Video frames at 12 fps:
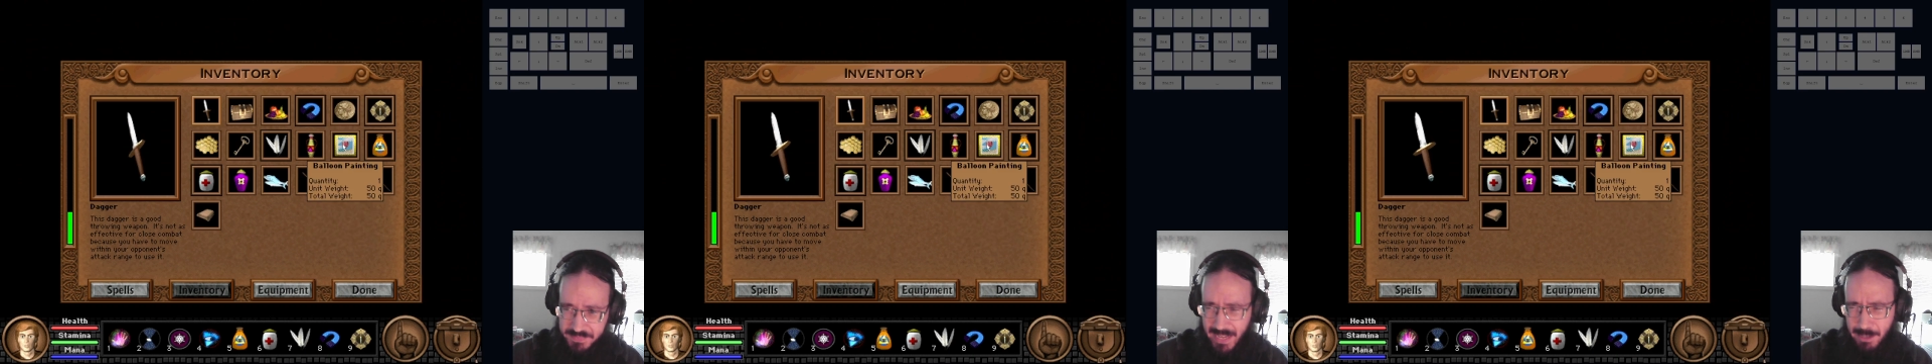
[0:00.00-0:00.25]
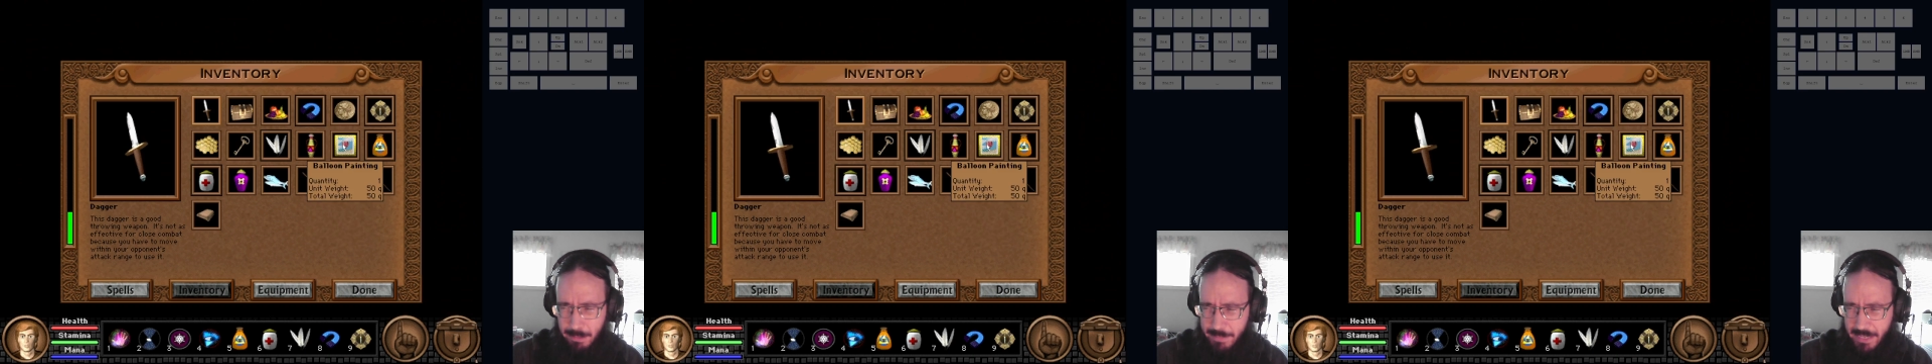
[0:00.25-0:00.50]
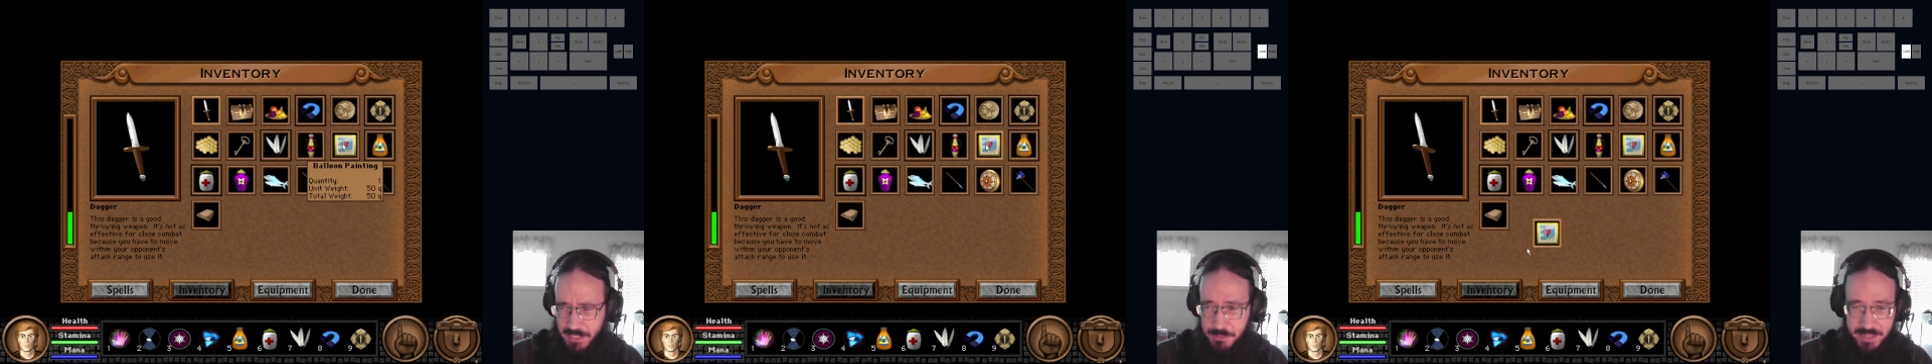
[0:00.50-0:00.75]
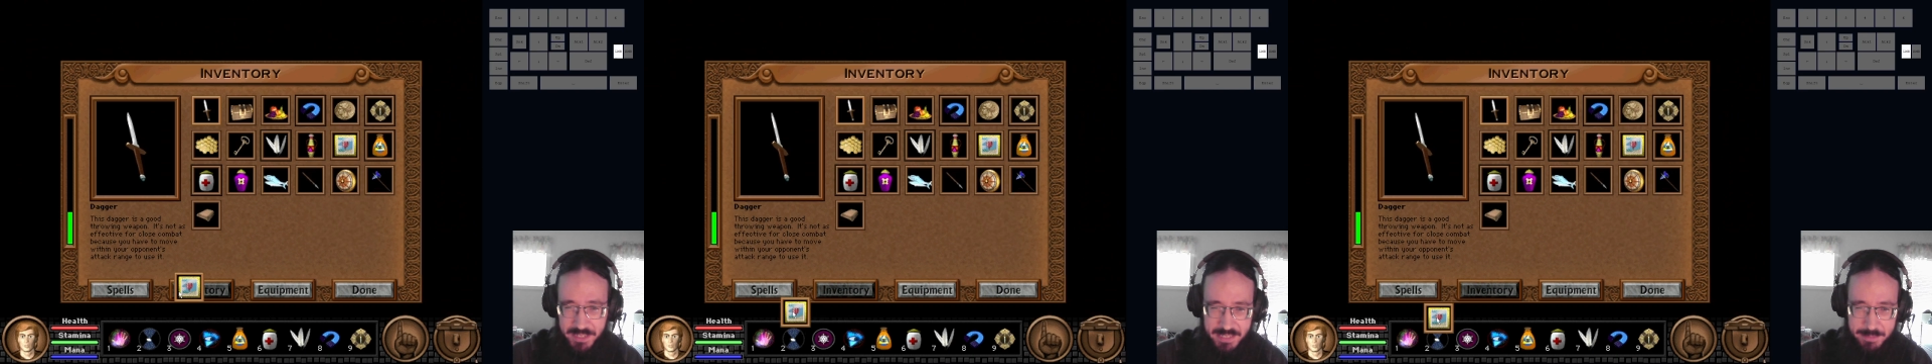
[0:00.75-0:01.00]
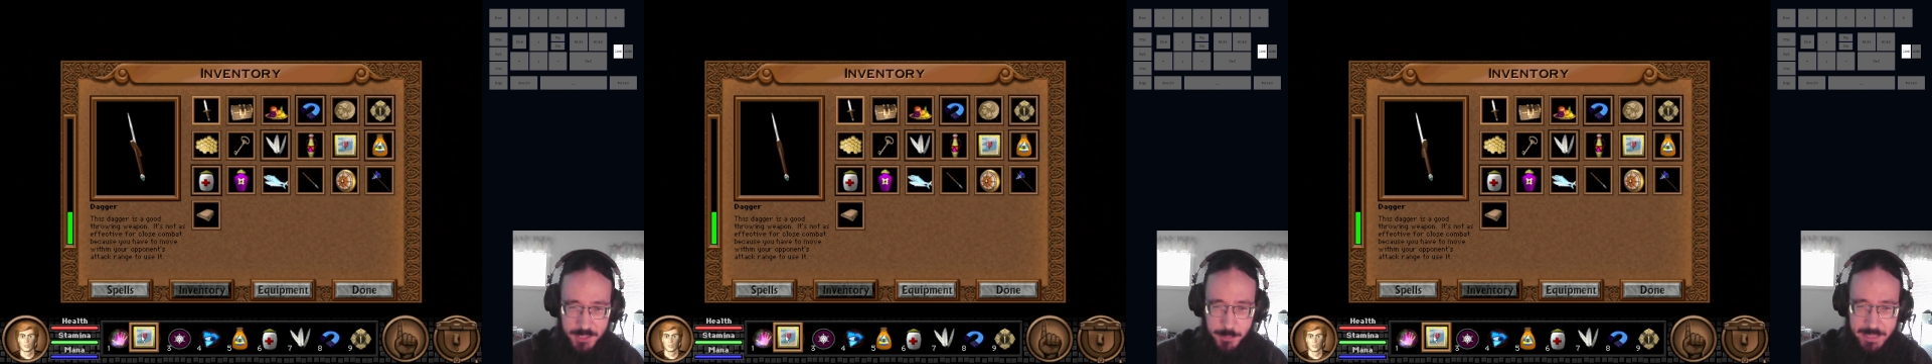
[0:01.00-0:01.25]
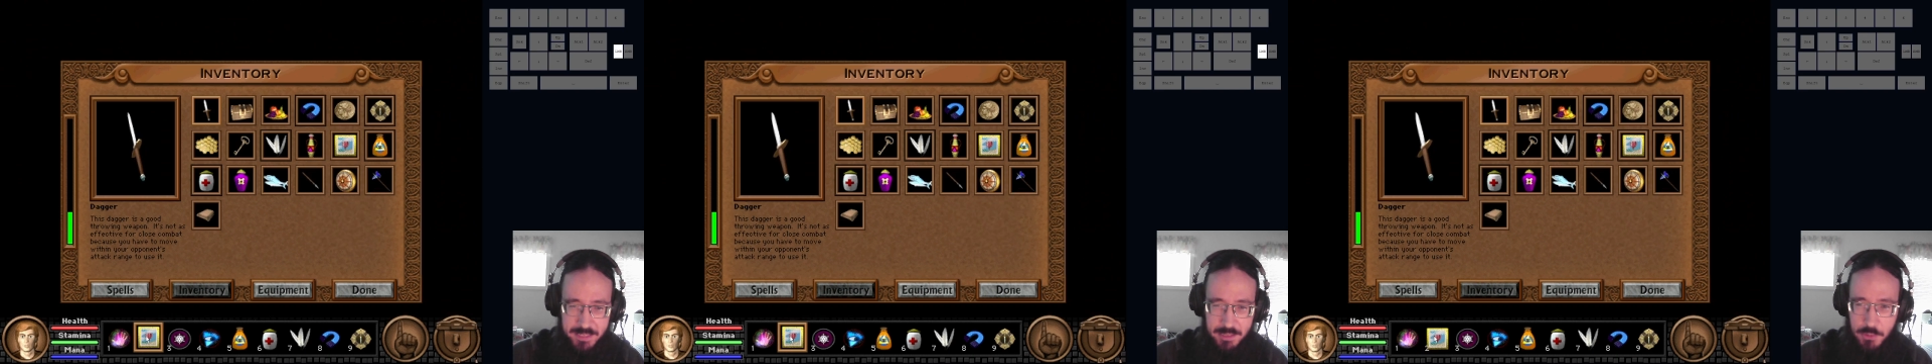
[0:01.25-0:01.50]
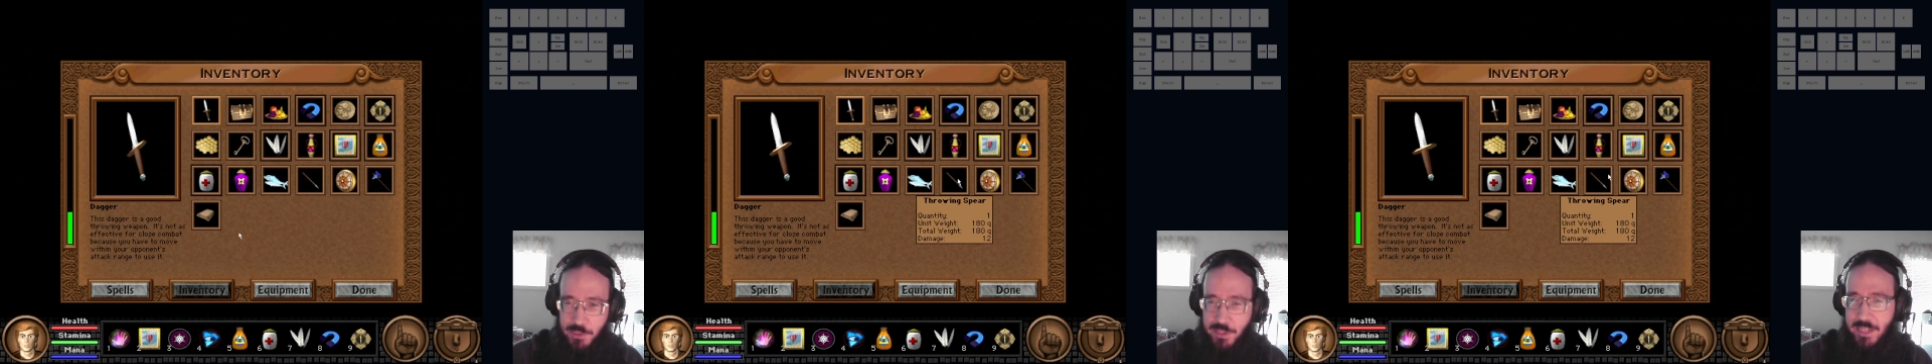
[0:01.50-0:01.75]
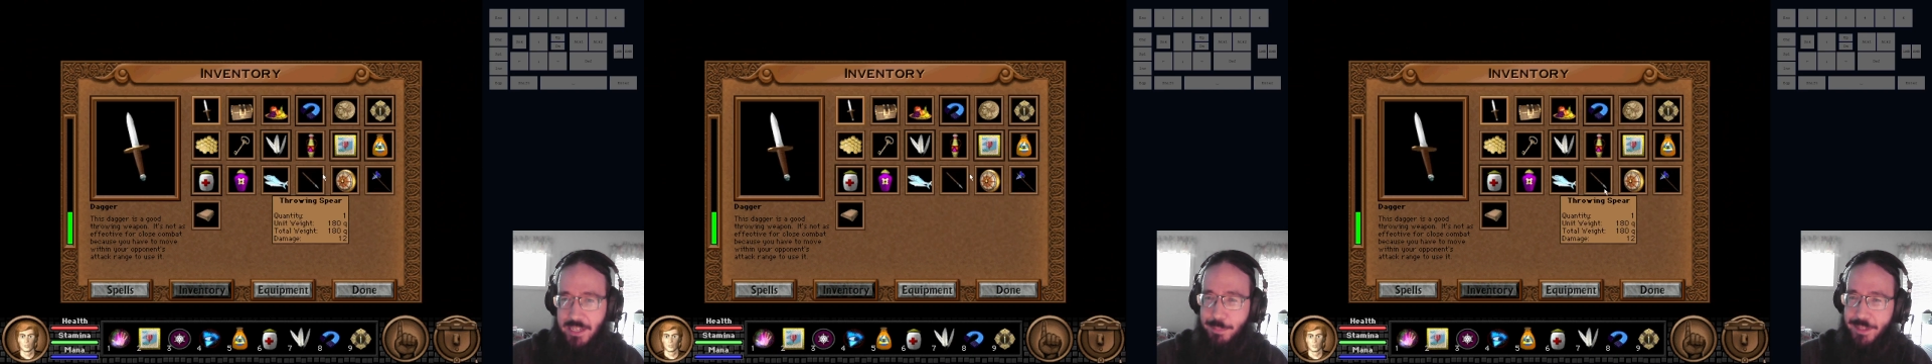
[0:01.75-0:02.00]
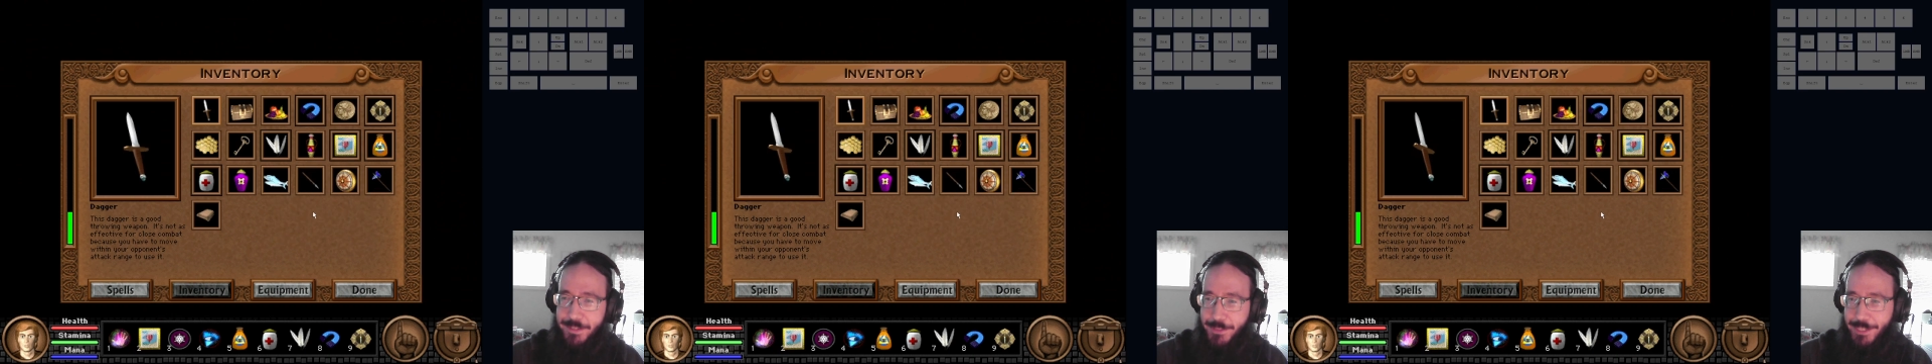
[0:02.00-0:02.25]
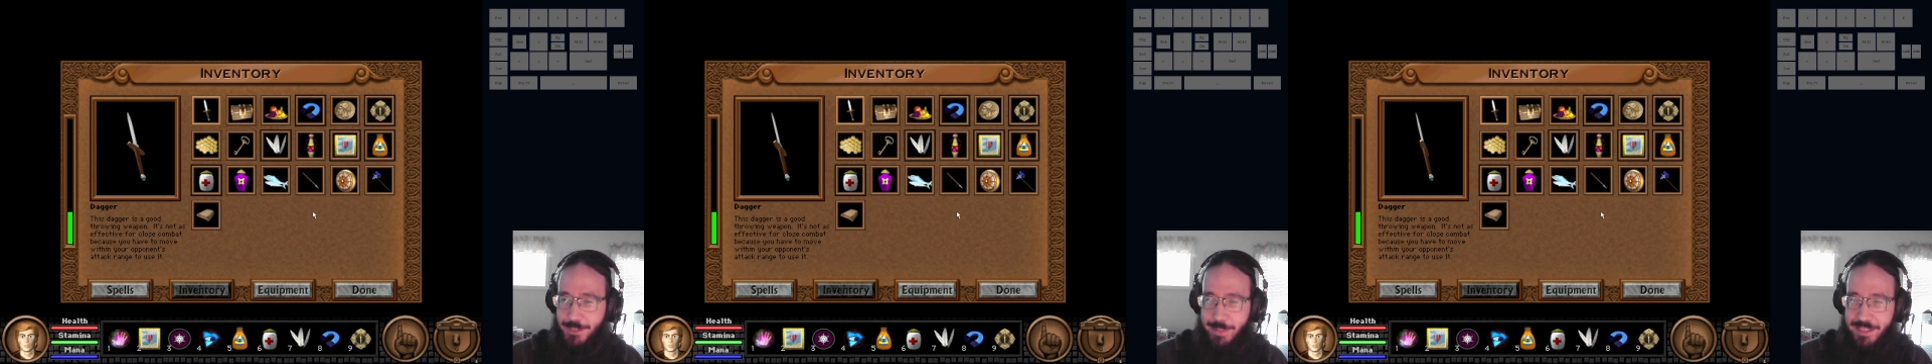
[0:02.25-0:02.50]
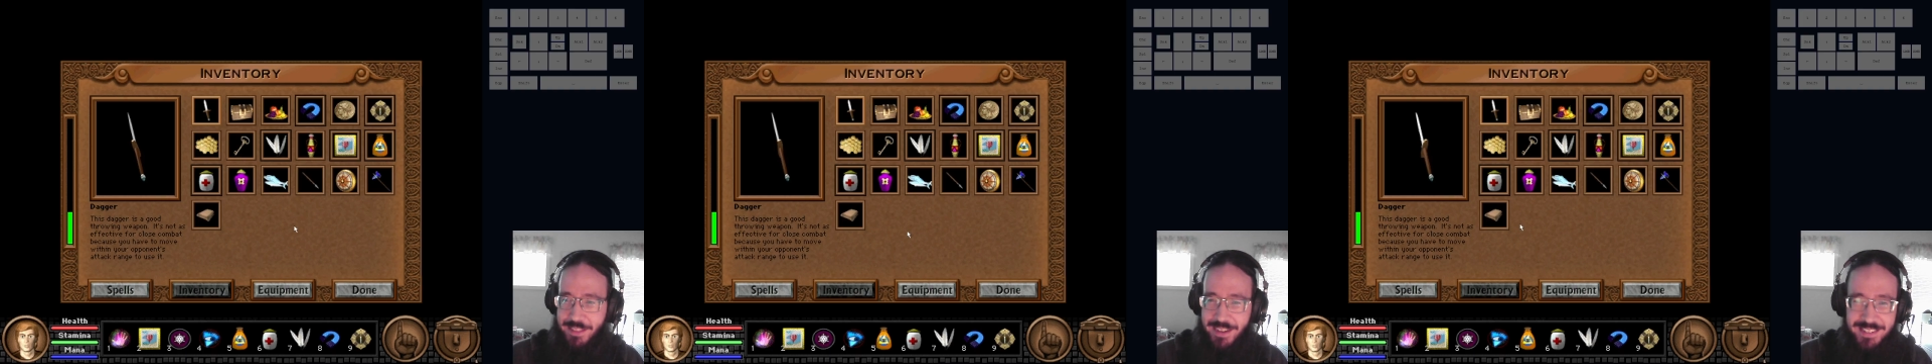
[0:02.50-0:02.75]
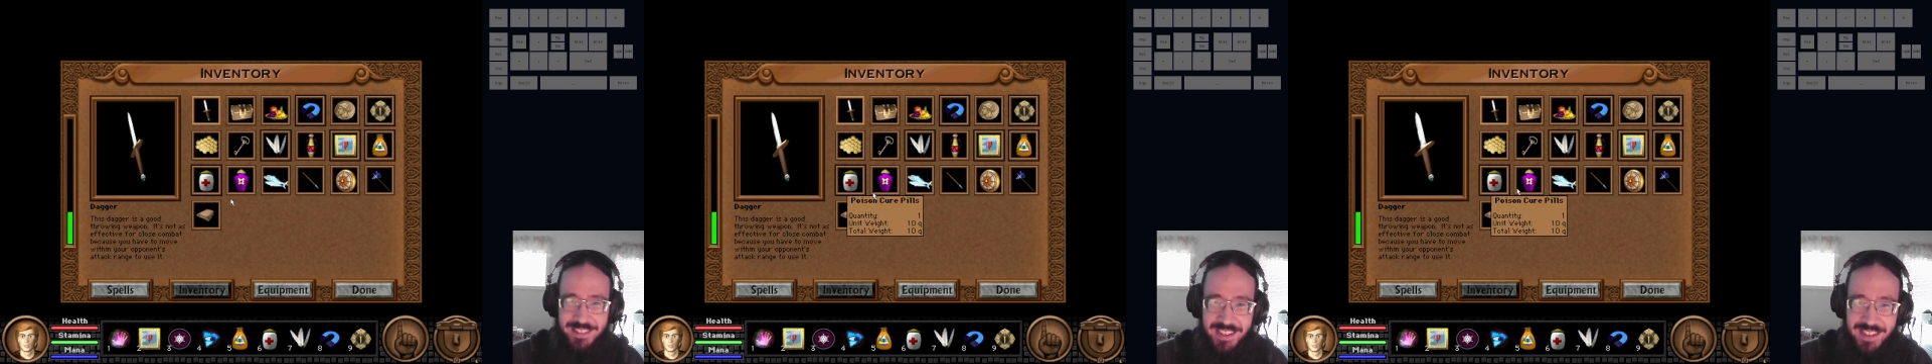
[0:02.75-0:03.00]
I know I'm not explaining that much about the lore. I apologize about that.